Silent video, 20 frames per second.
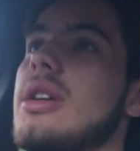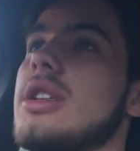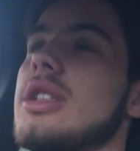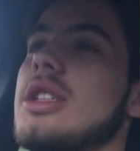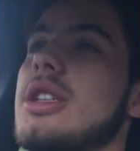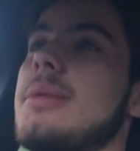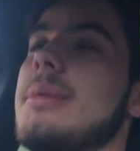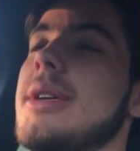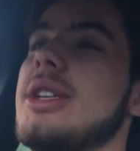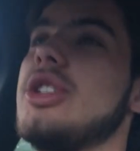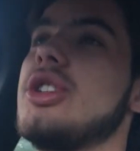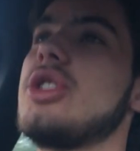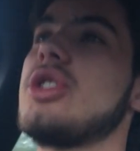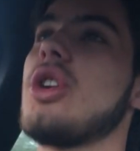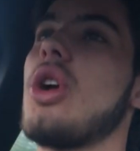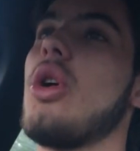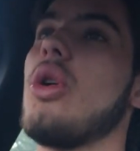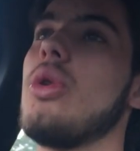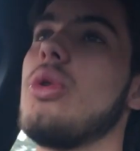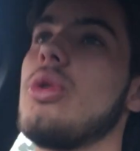to be
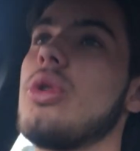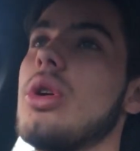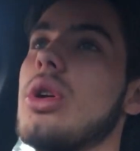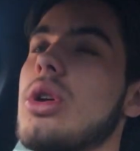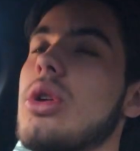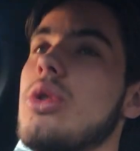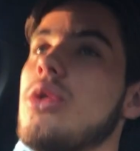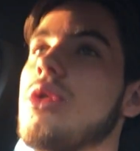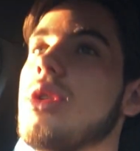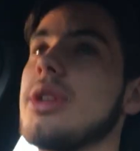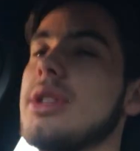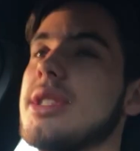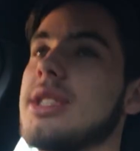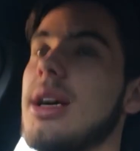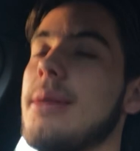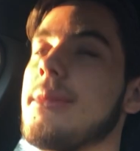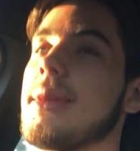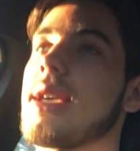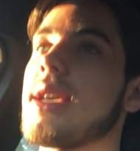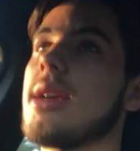so good at
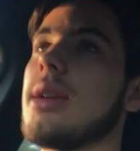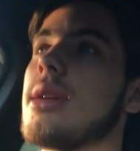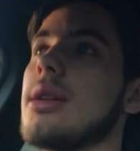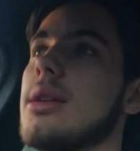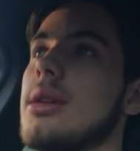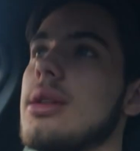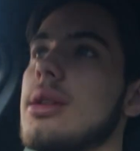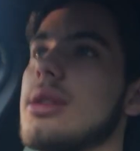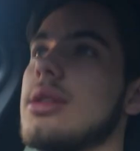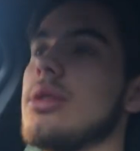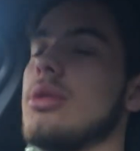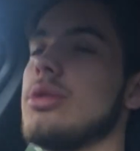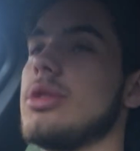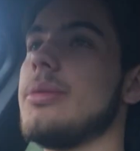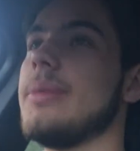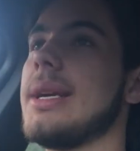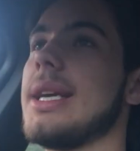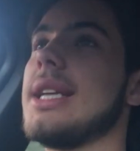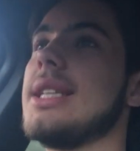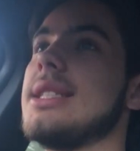something, or to
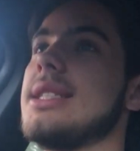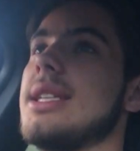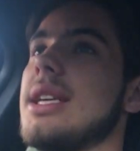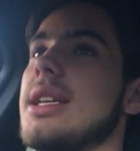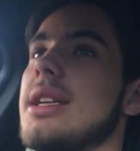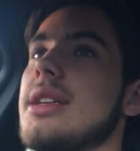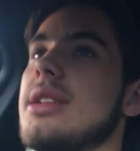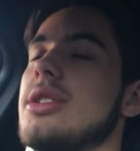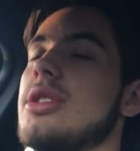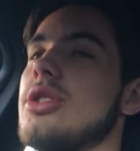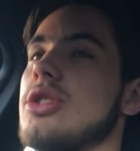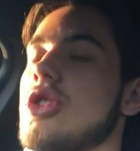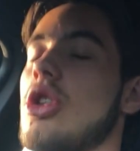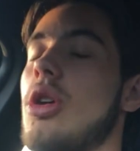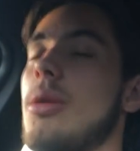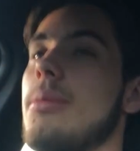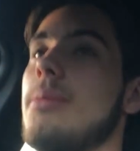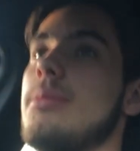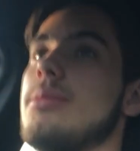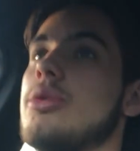be considered
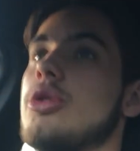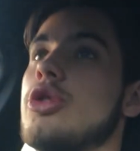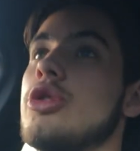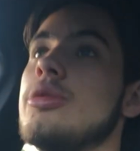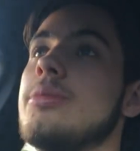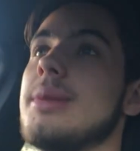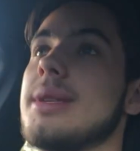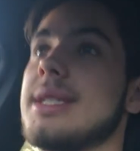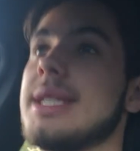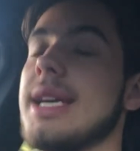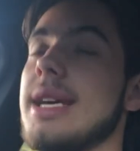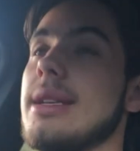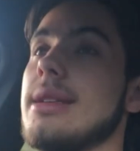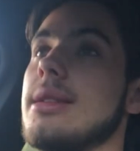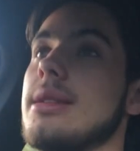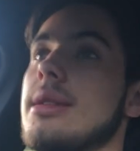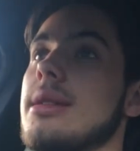top 2%.